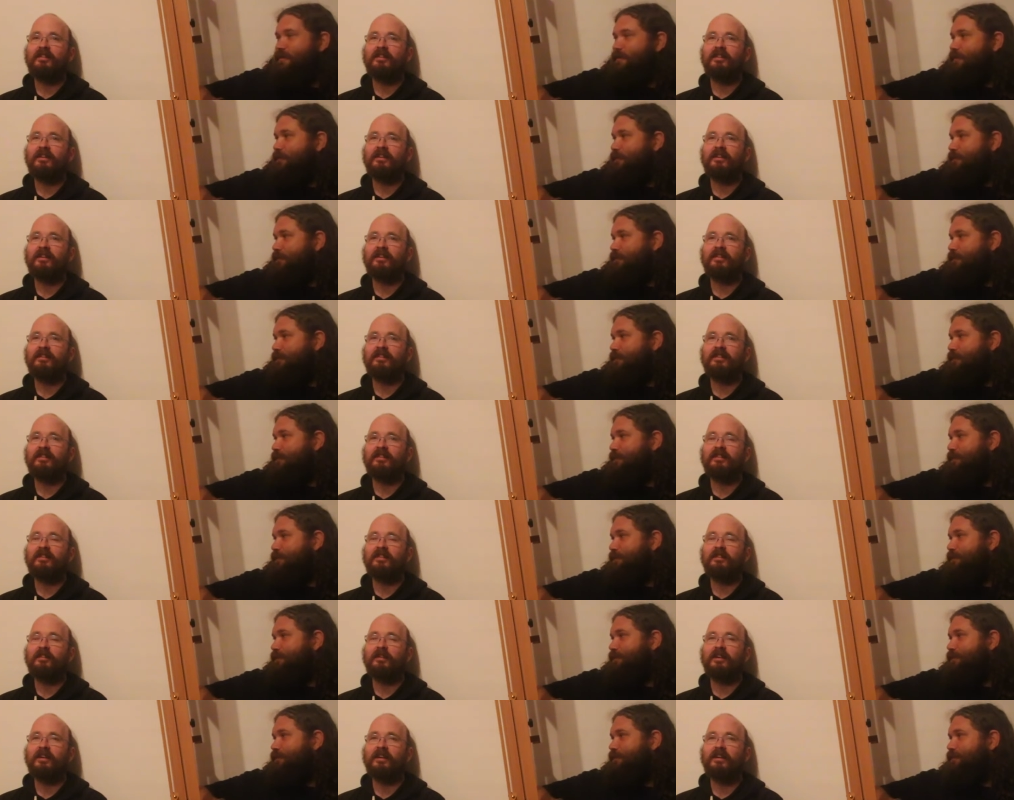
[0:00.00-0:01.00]
Speaker 1: the...
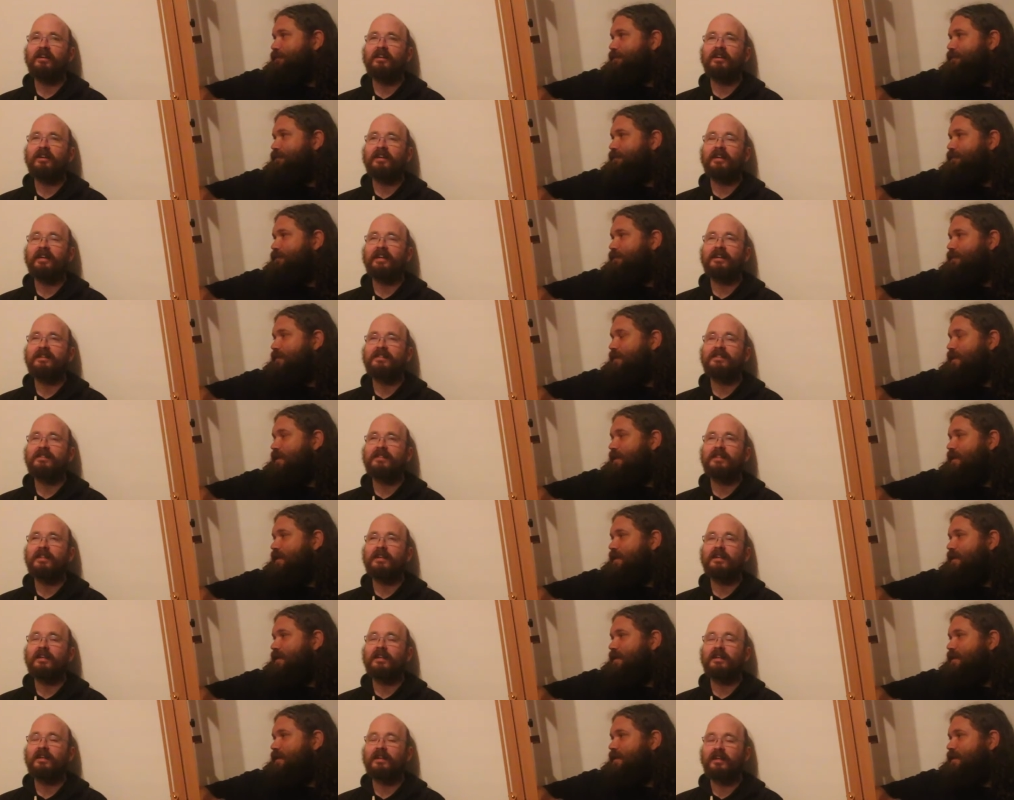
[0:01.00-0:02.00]
I guess
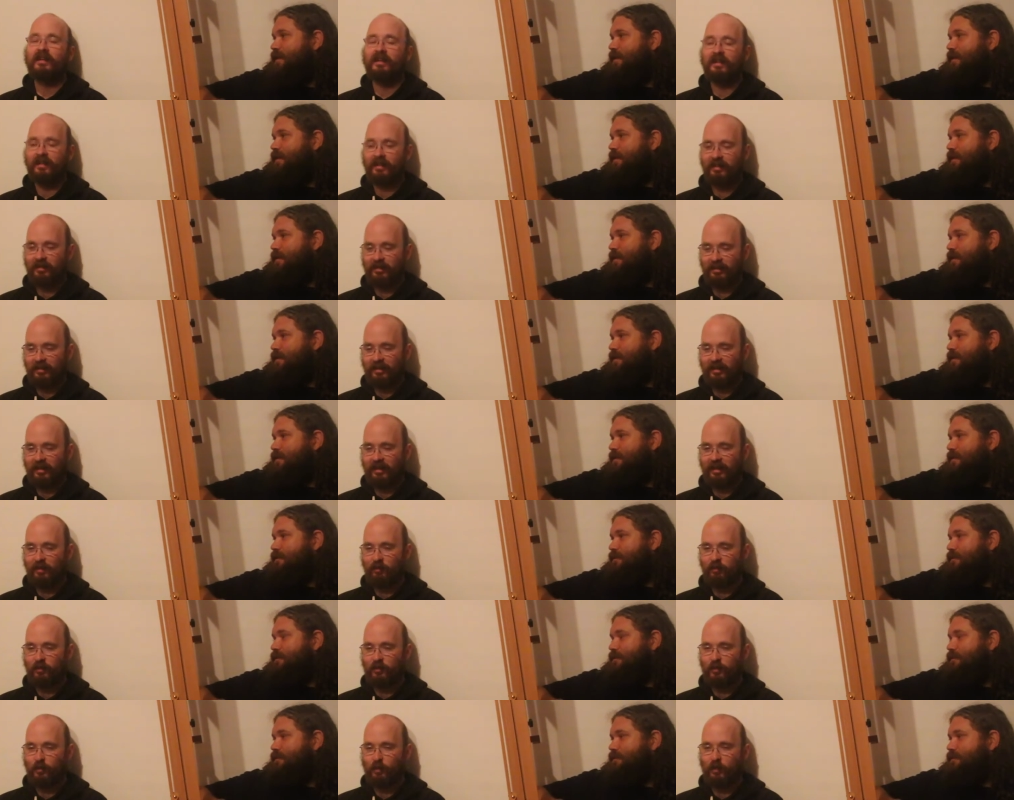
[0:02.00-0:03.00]
the, uh, the guy
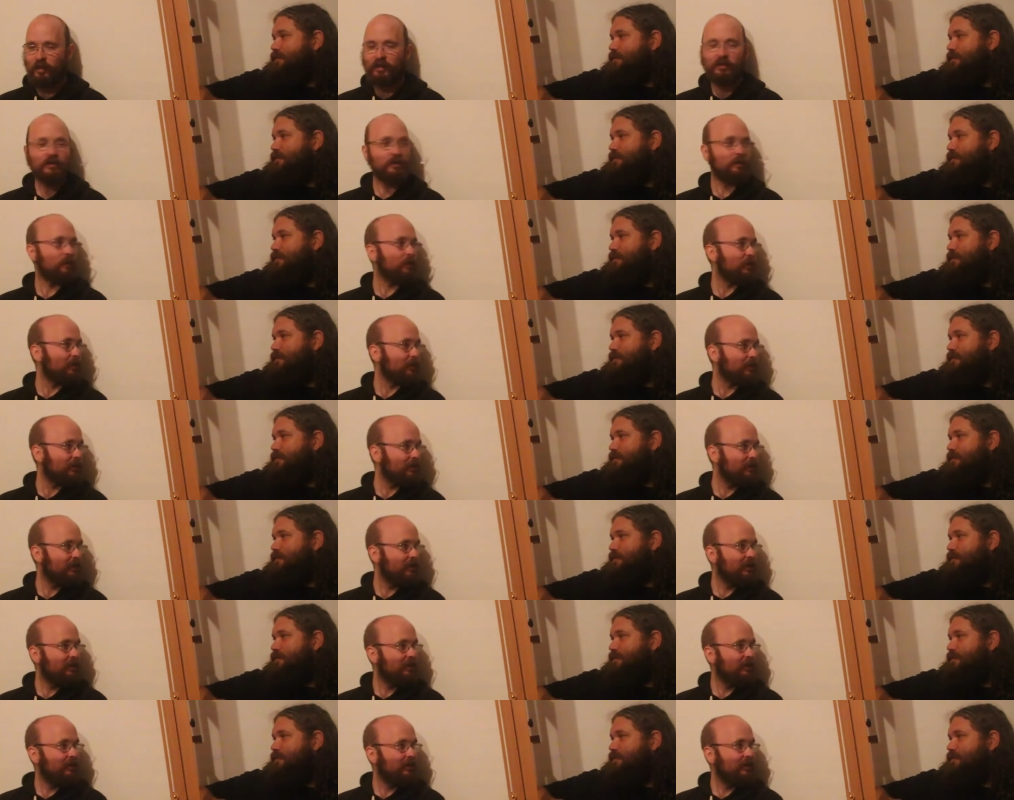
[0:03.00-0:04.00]
responsible
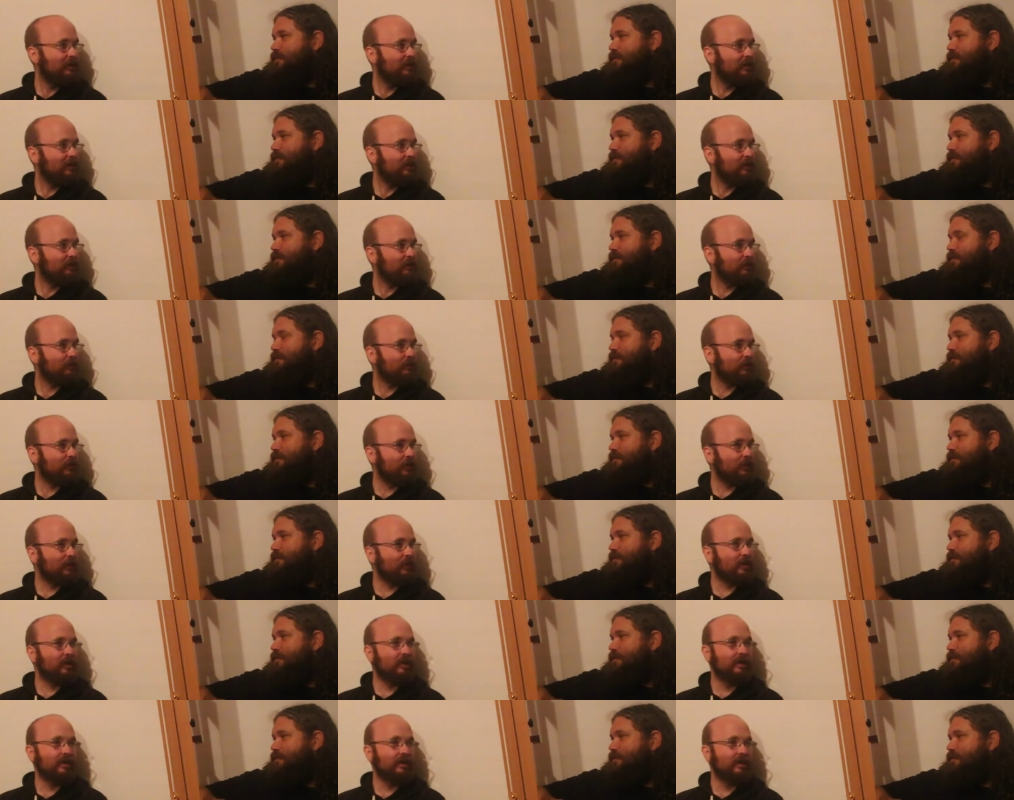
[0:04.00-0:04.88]
for,